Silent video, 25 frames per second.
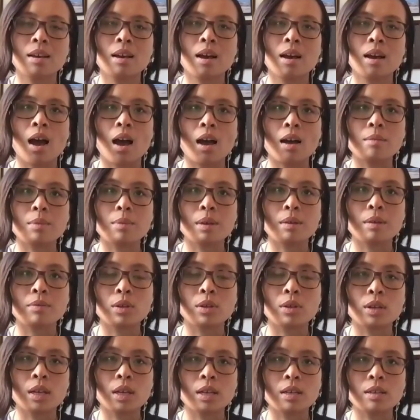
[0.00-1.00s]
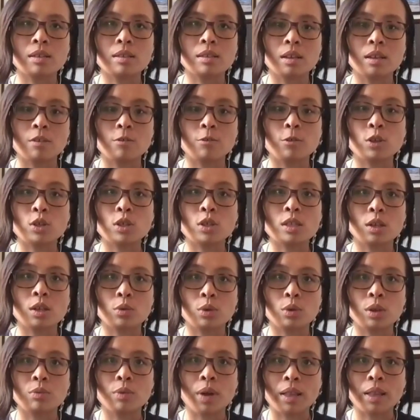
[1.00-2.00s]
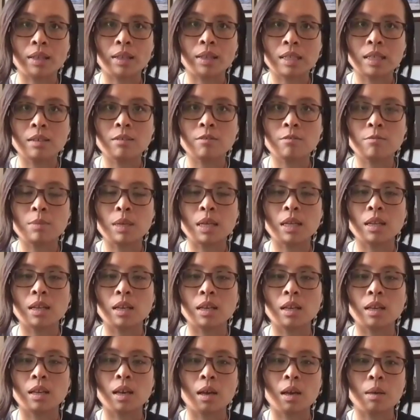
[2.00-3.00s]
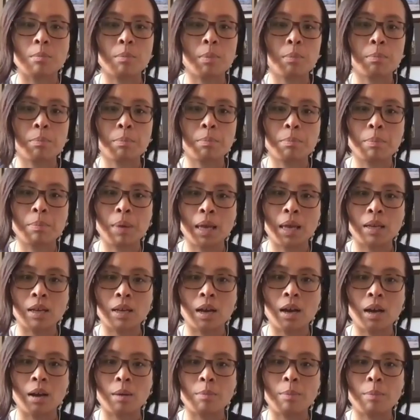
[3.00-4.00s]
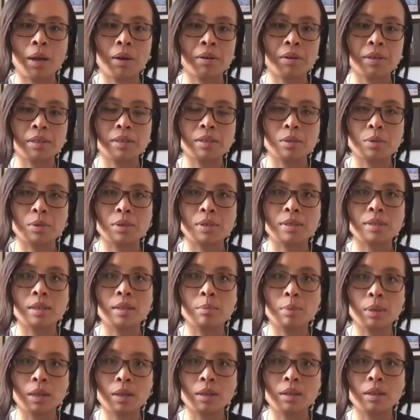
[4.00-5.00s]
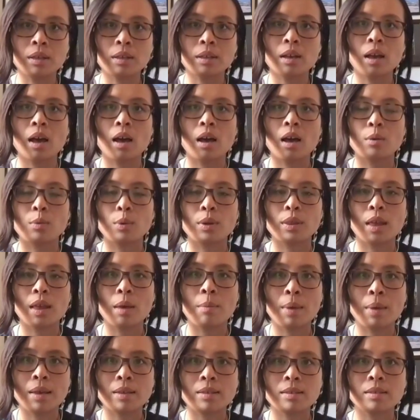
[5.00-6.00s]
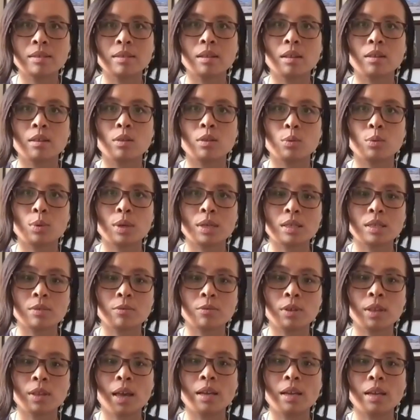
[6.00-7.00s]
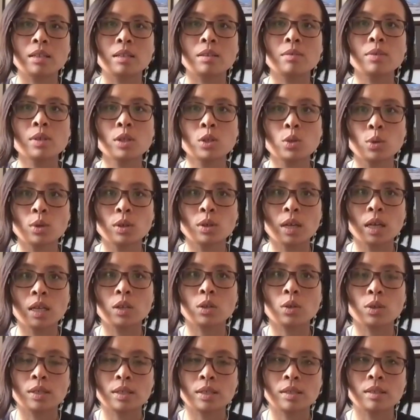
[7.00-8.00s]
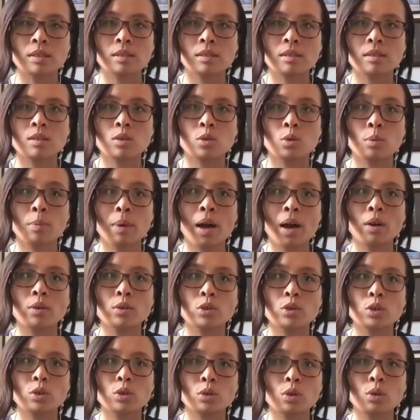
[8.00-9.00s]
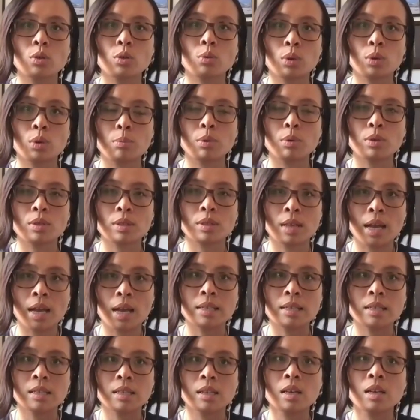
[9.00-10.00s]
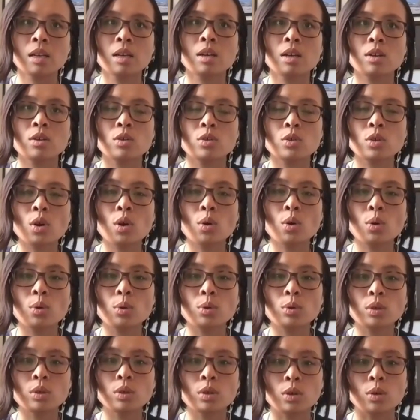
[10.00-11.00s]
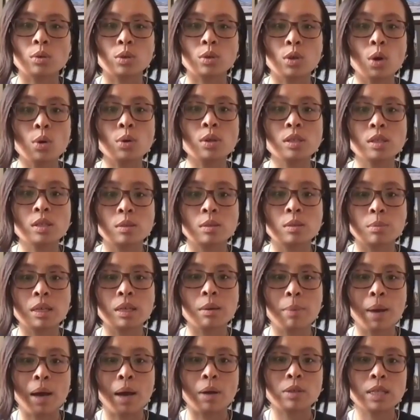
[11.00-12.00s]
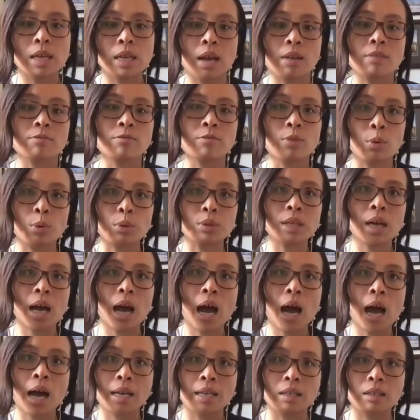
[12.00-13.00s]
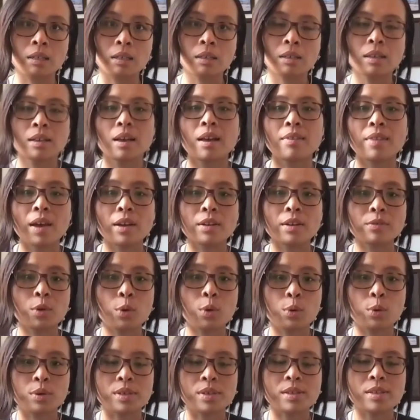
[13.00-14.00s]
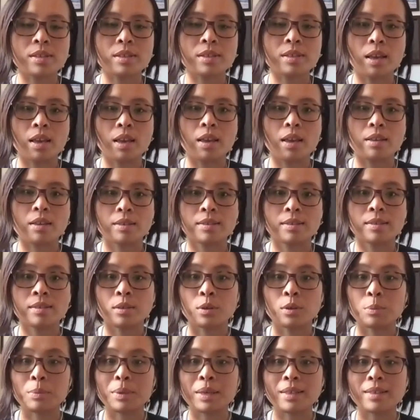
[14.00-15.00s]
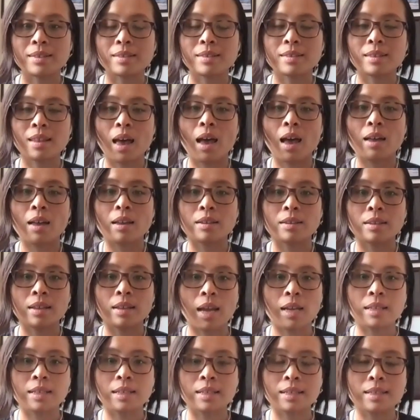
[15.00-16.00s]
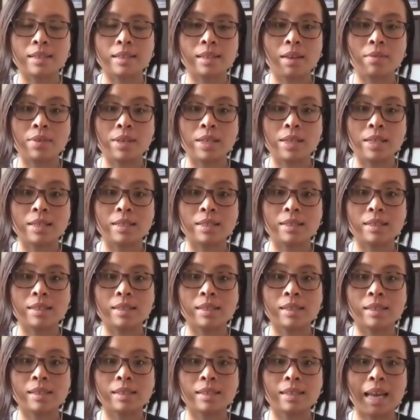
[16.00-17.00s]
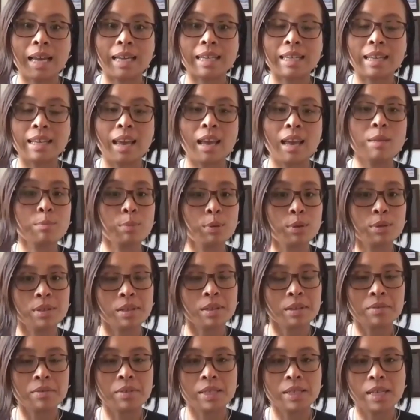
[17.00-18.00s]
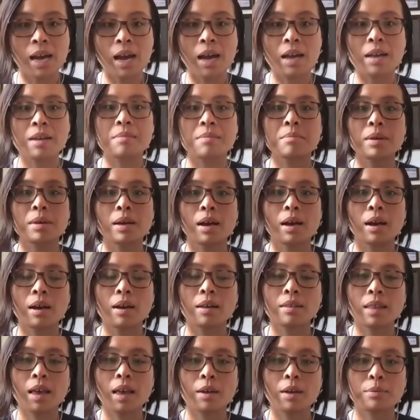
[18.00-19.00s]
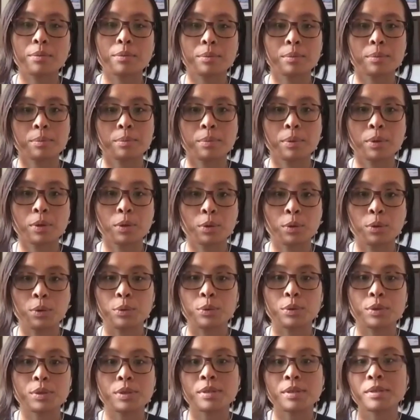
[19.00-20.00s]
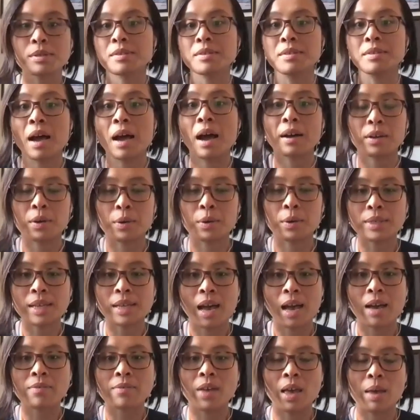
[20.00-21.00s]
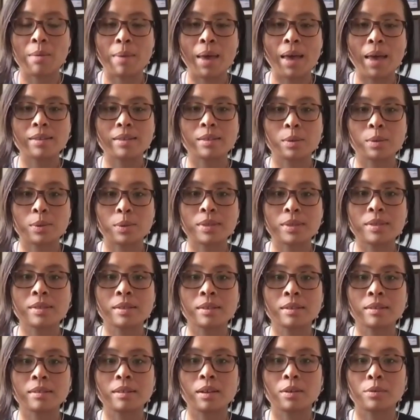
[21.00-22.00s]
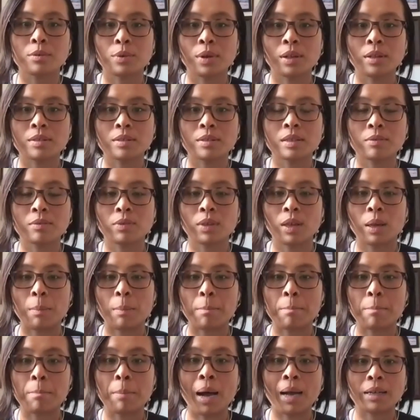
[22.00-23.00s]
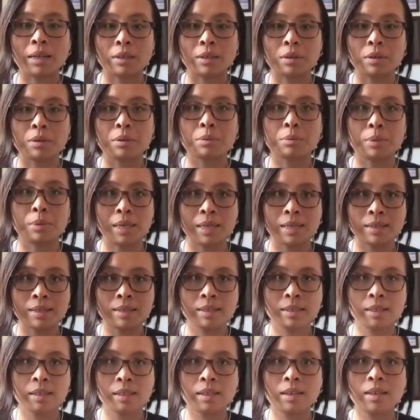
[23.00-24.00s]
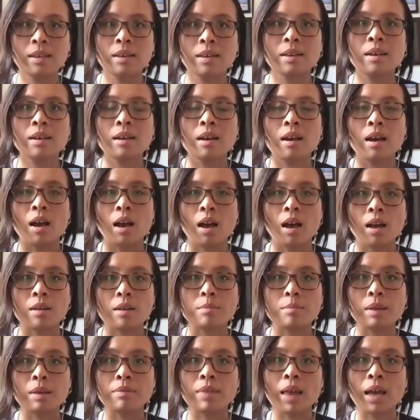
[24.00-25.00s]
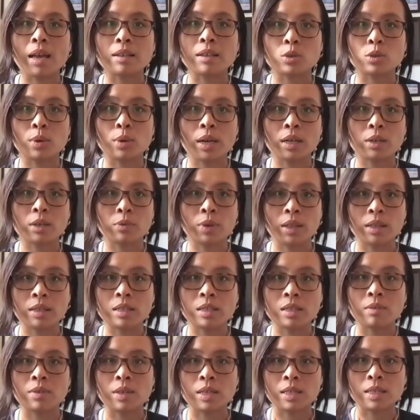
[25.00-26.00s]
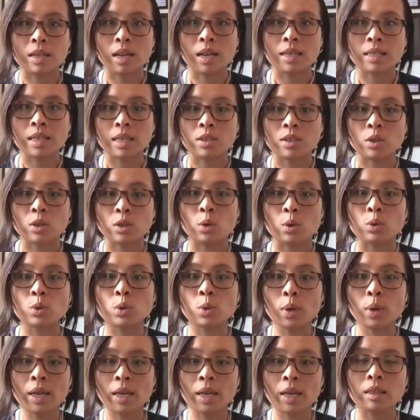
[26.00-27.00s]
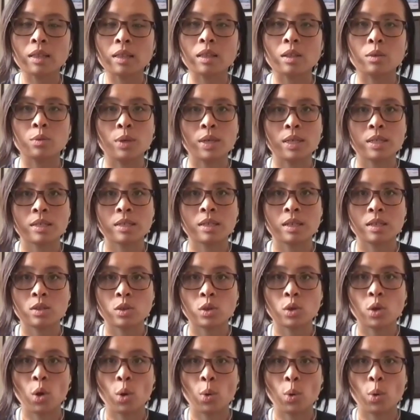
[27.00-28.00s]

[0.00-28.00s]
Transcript: If there is a first-degree relative, meaning a parent or a sibling with MS, the risk for that individual increases to about 2 to 3%. So, noticeably about tenfold higher. That, of course, still means that 97 to 98% of the time that you're not going to have MS. So it's still a relatively minor risk. If that direct relative is an identical twin, the risk does go